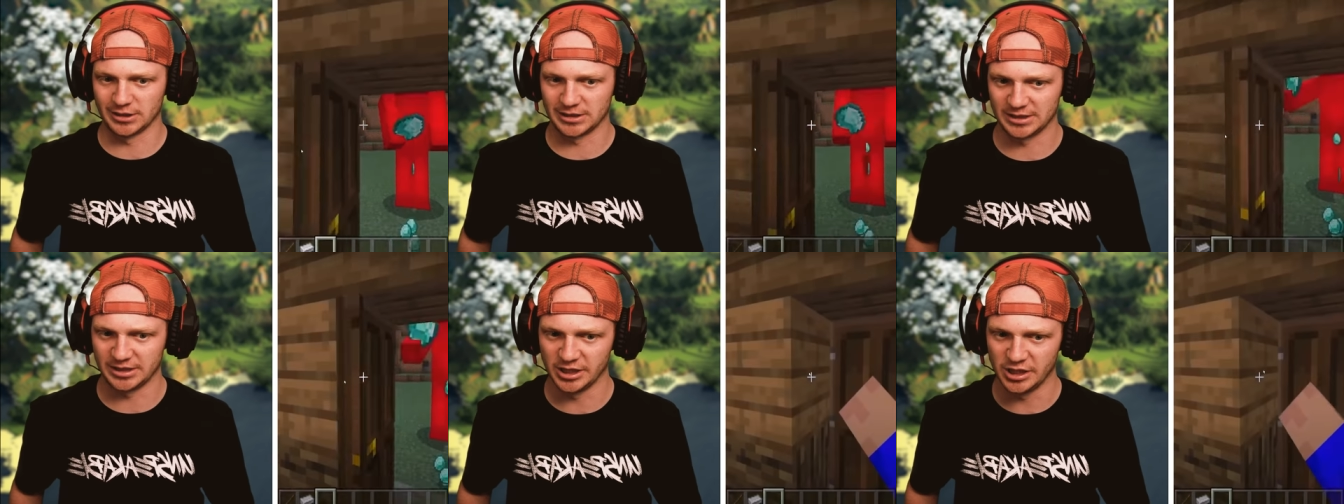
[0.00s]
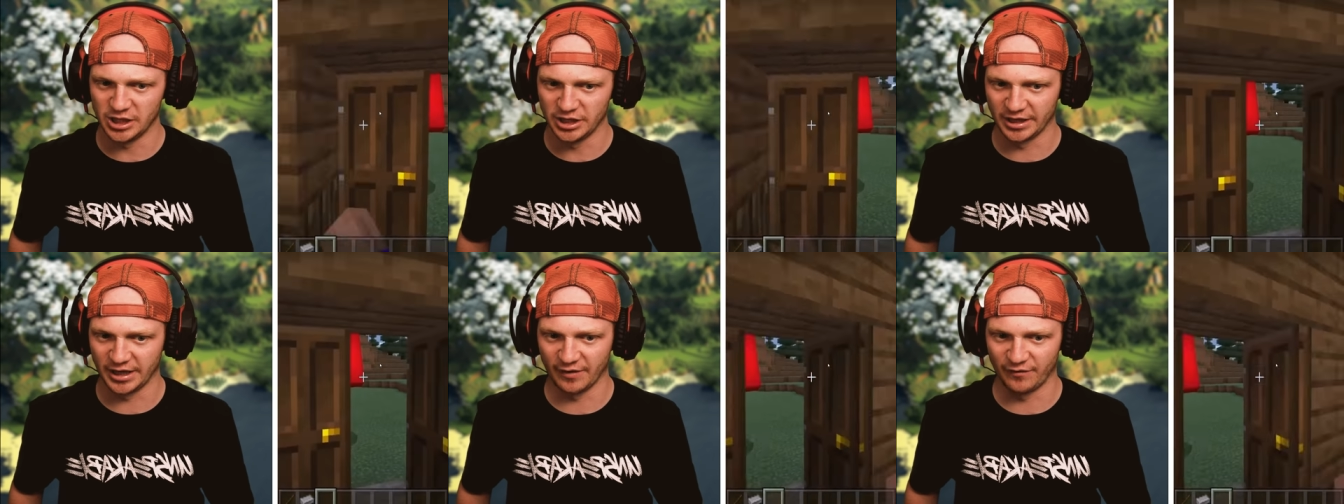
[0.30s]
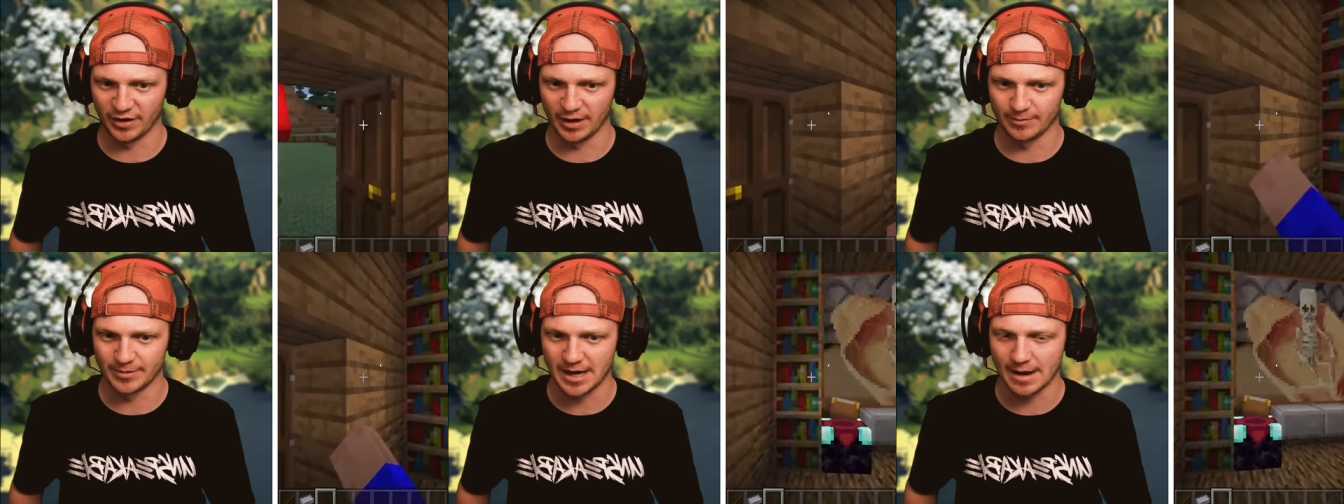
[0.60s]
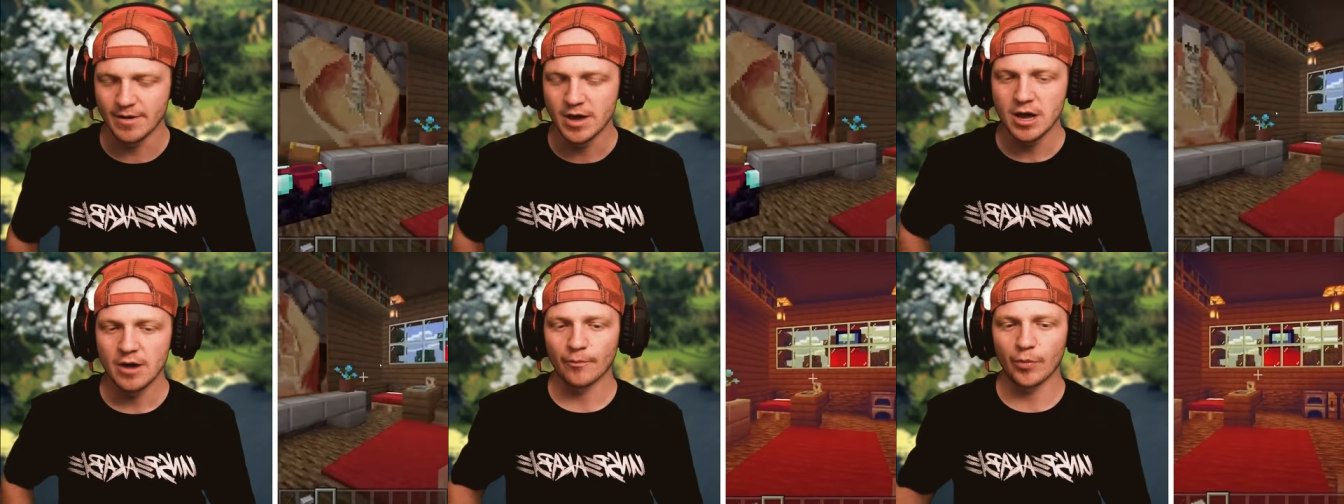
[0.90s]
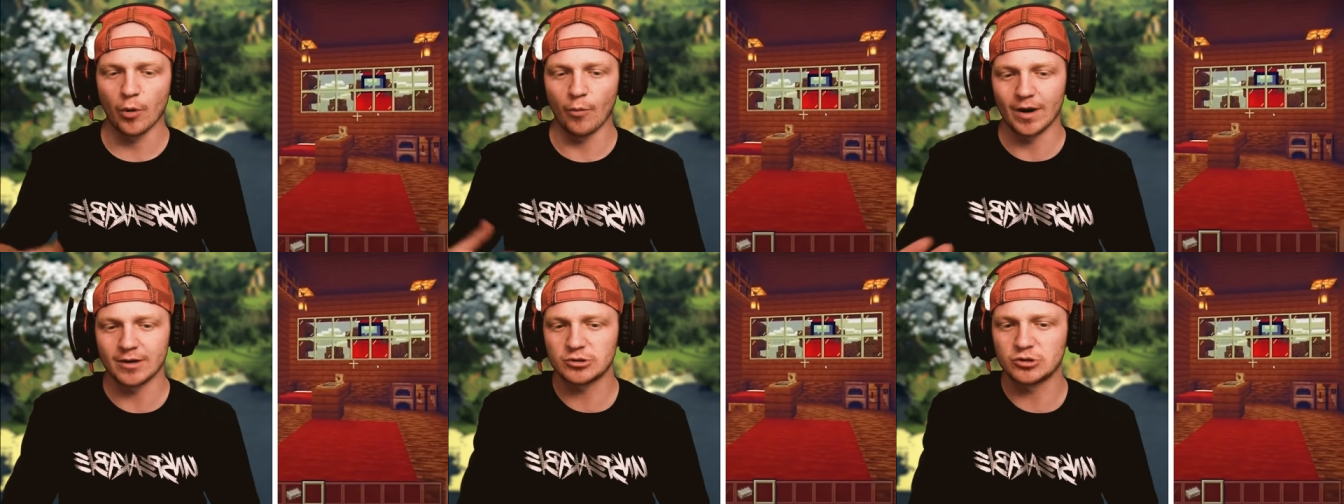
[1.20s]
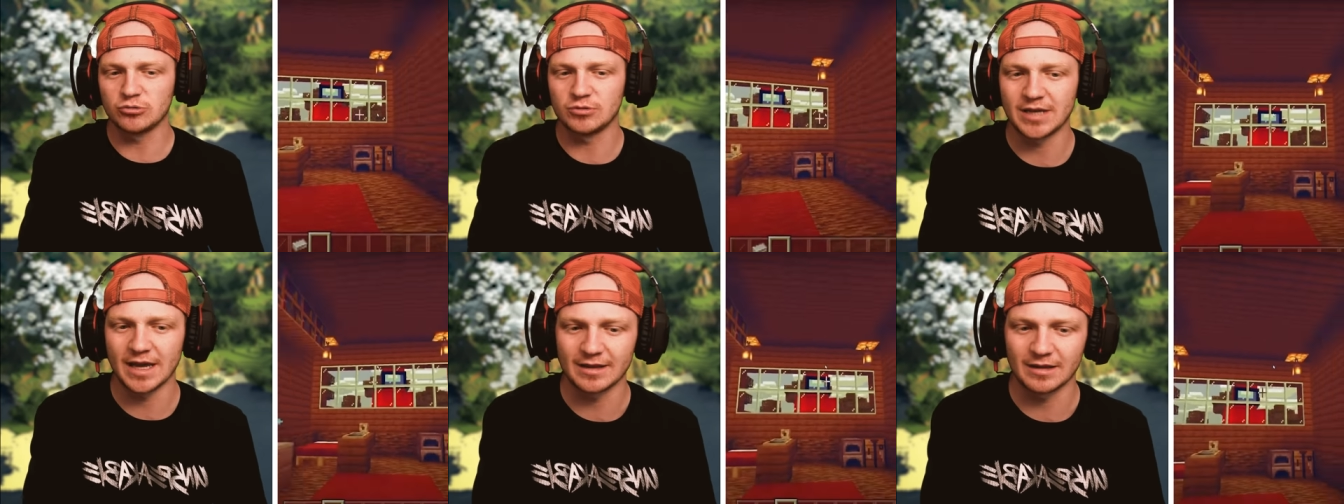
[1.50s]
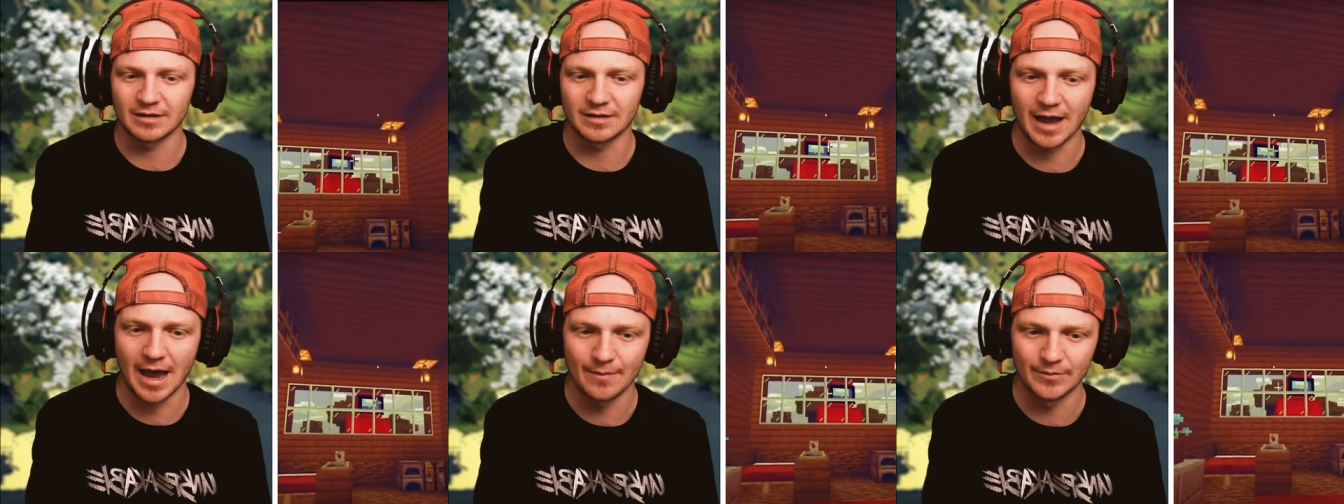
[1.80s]
still giving him diamonds. Bro, why don't you take
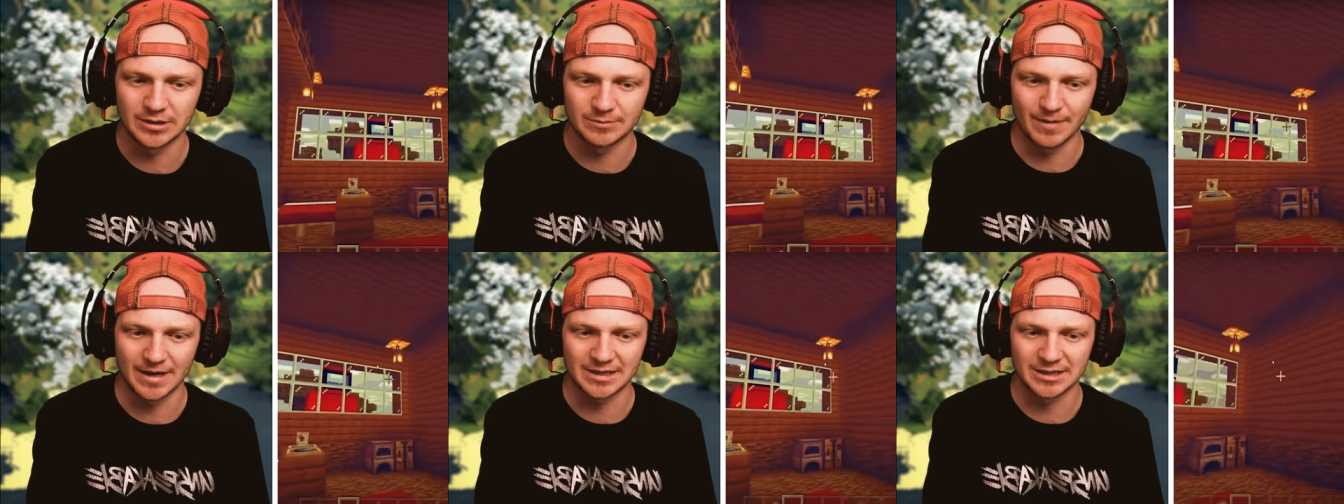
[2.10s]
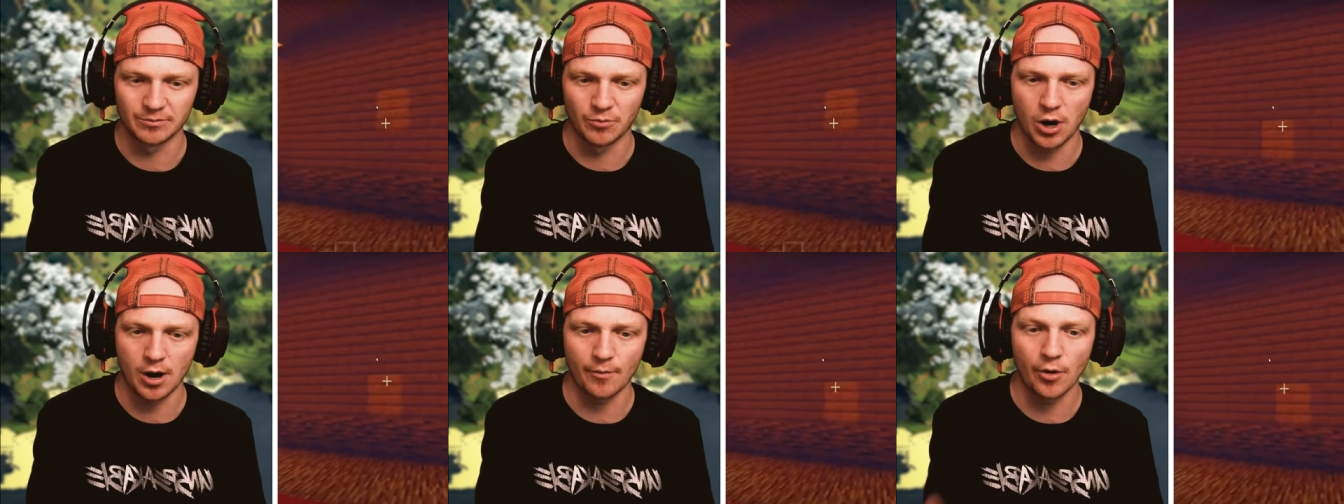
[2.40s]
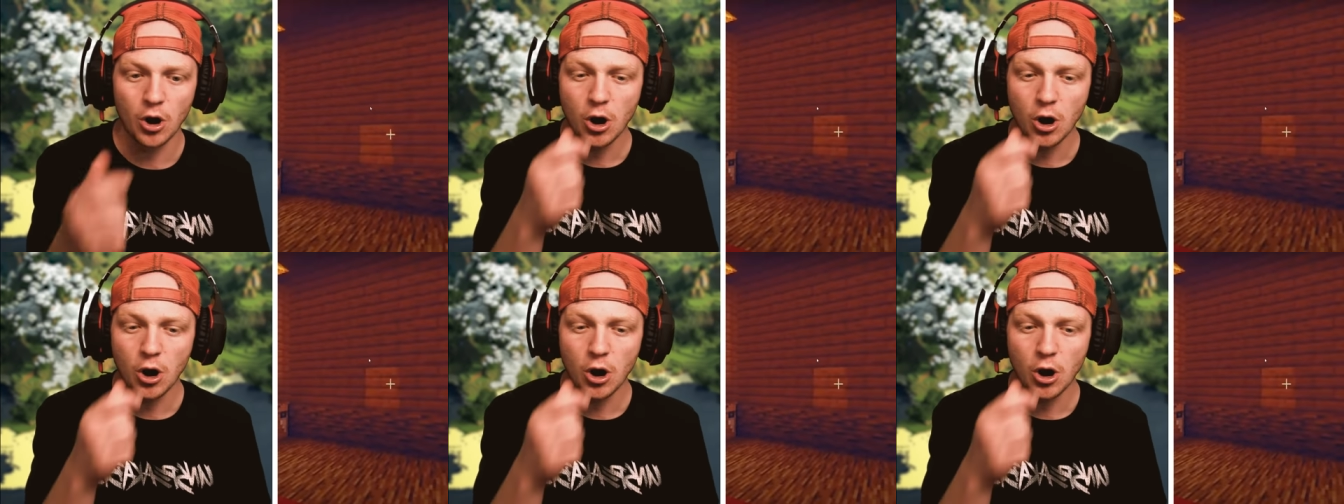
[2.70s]
diamonds, make some armor?